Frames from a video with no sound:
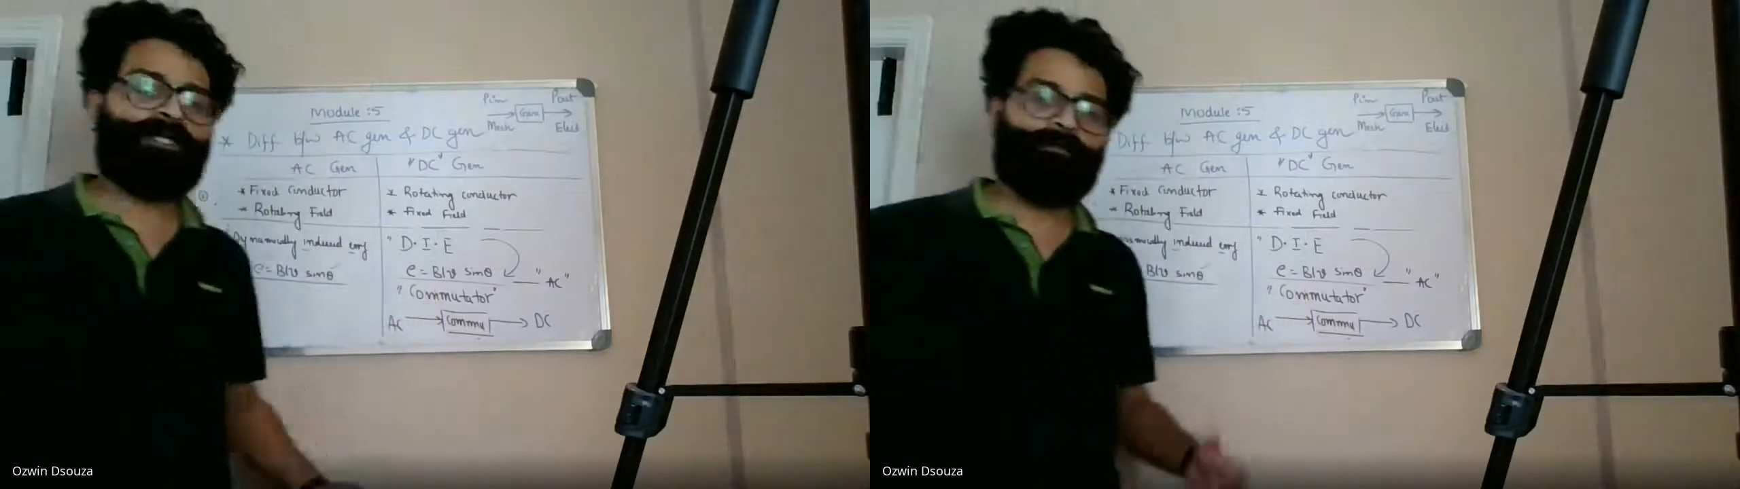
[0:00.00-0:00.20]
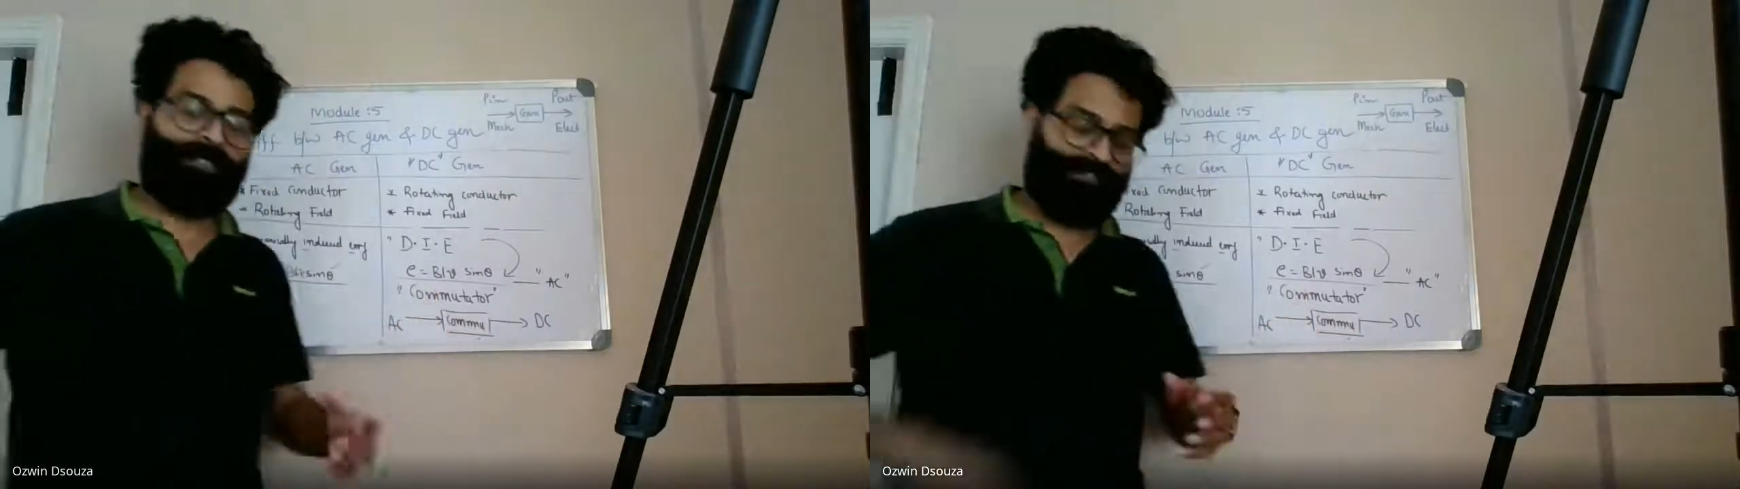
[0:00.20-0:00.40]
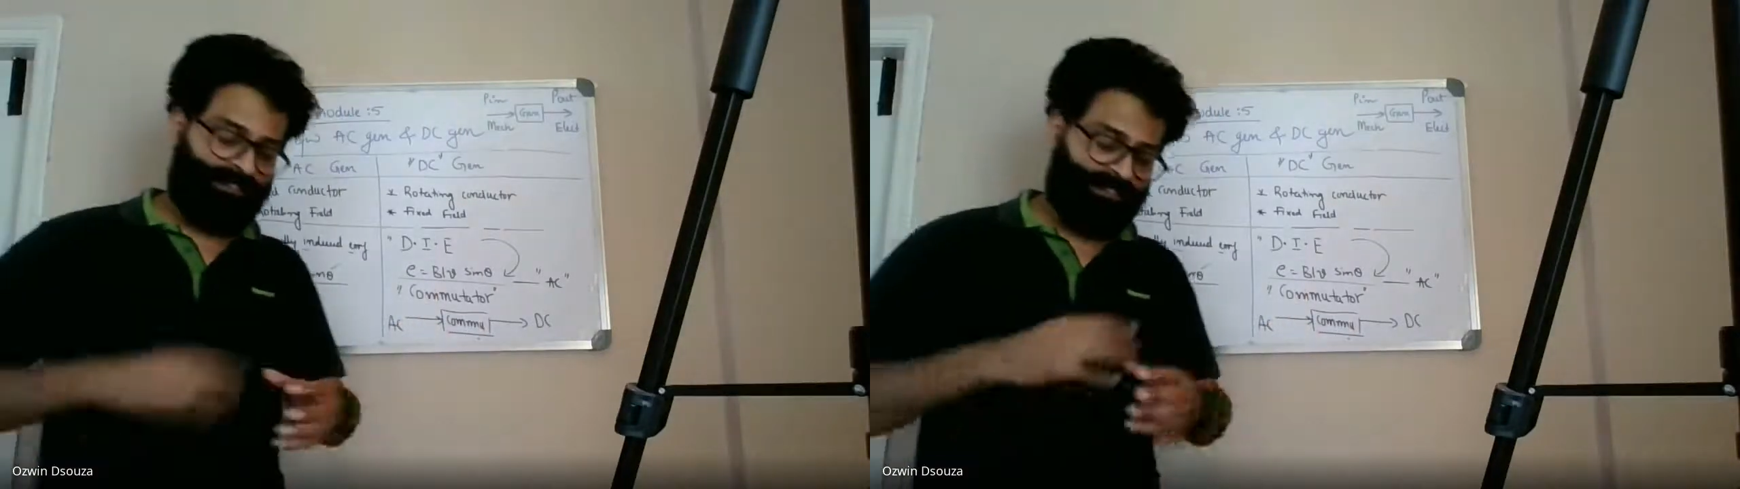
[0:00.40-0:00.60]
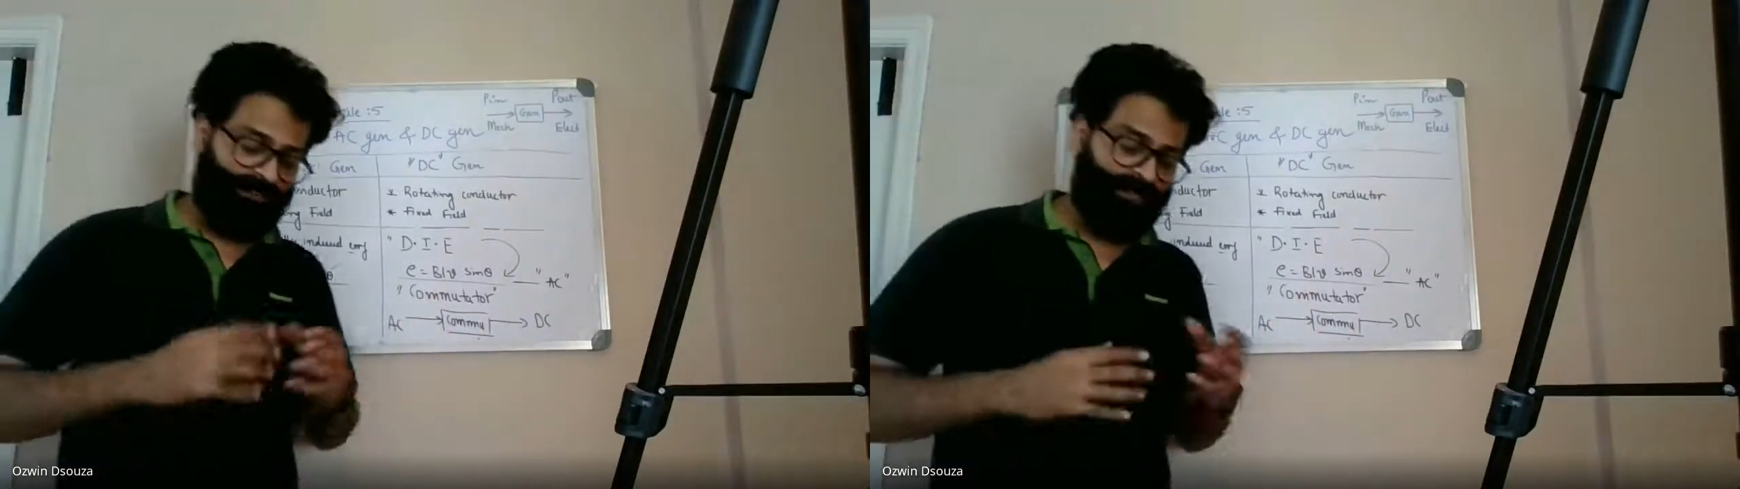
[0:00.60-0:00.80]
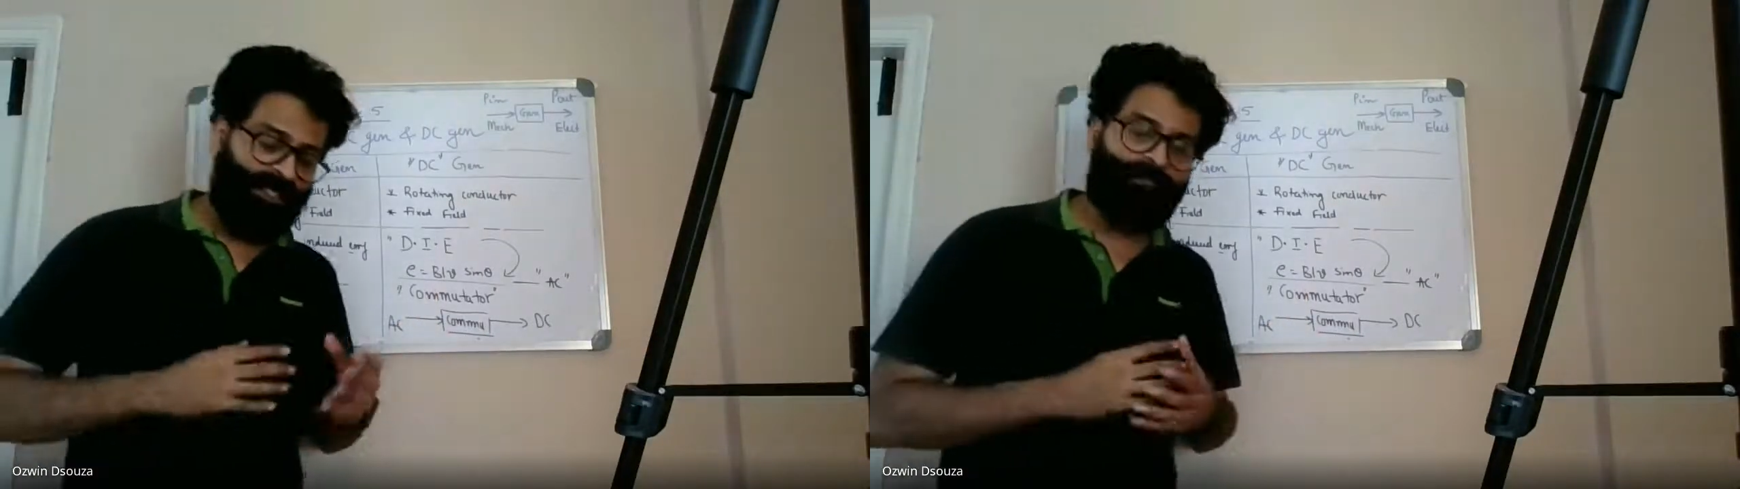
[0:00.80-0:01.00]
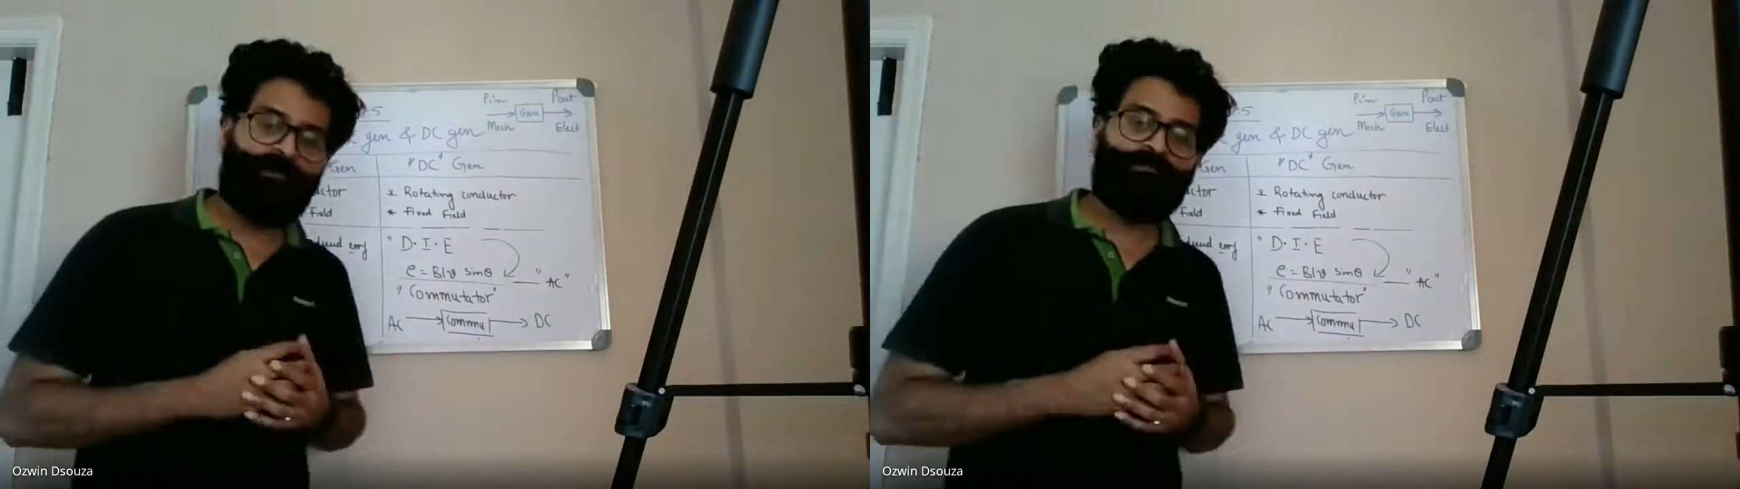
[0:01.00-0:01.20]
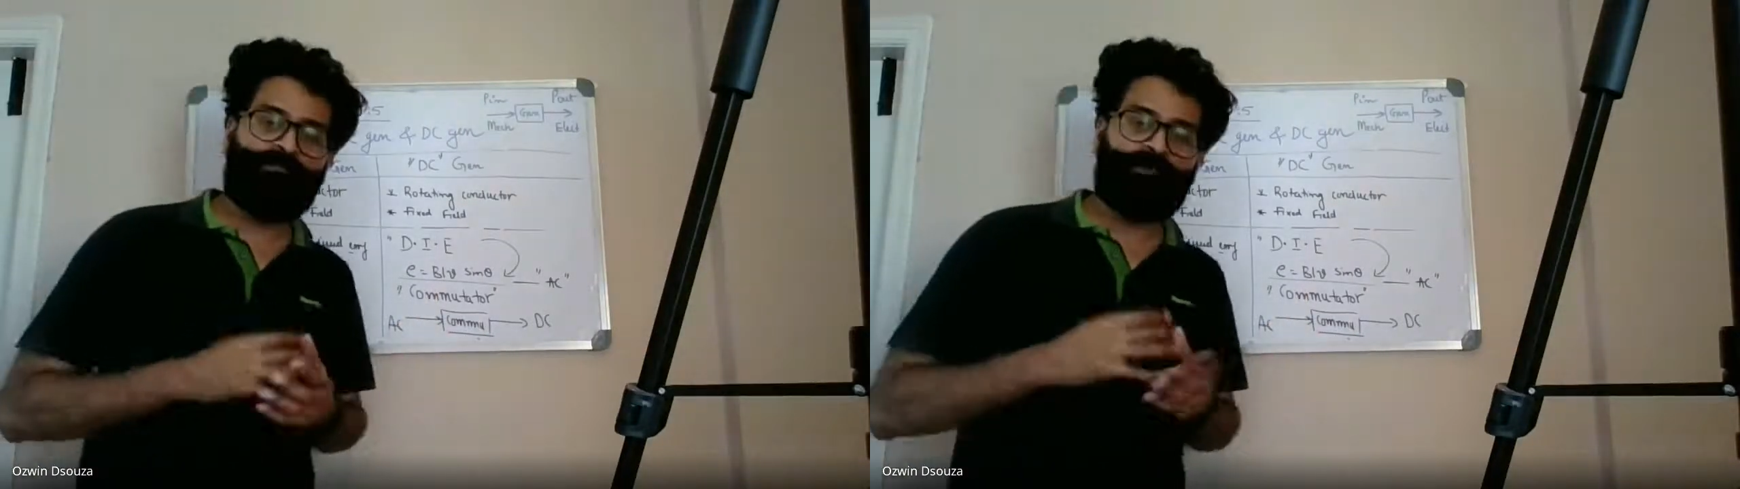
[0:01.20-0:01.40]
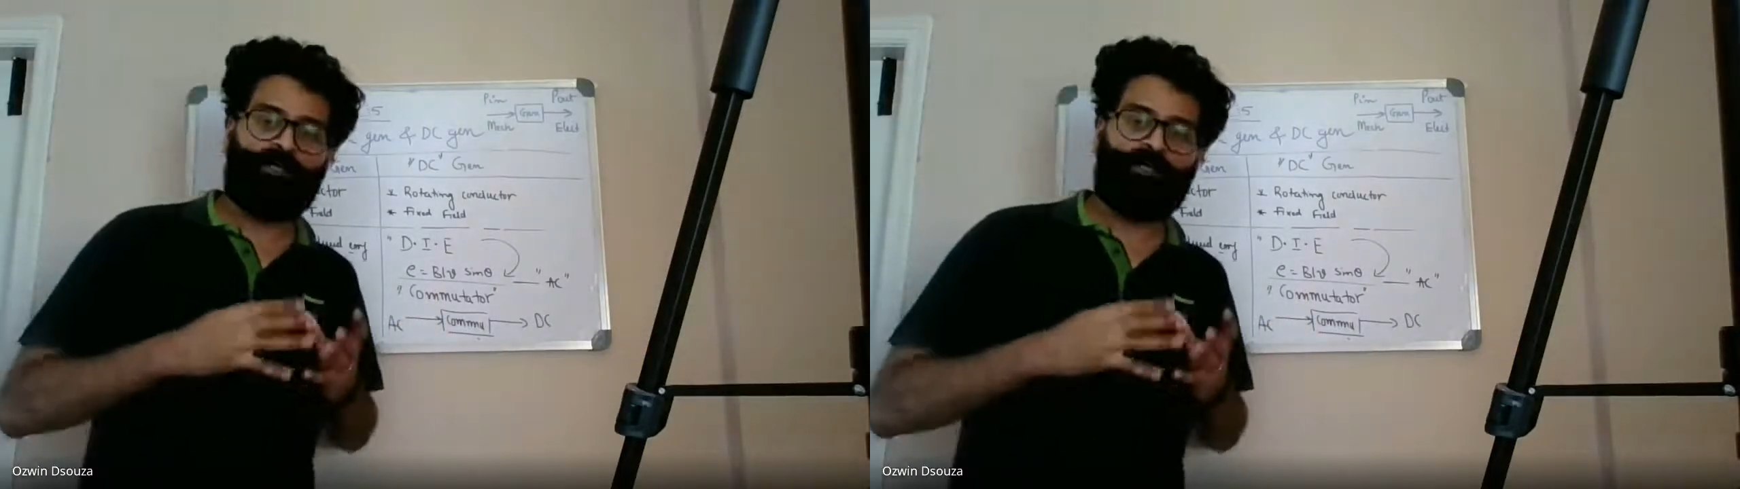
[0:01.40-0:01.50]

device. It is made up of uh,